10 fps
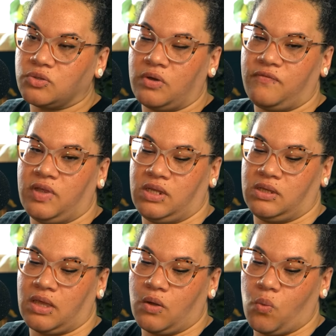so if I
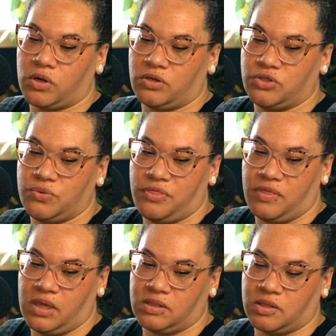need like one or two
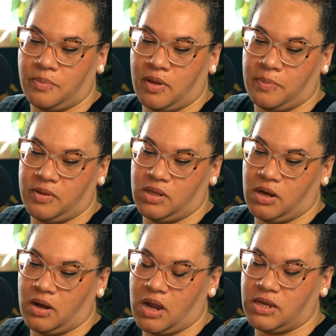things, I'll pop in
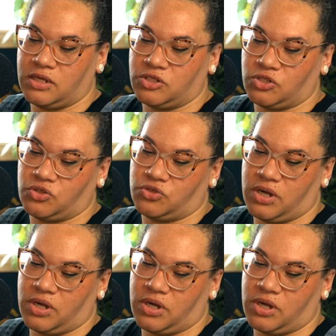there, and I just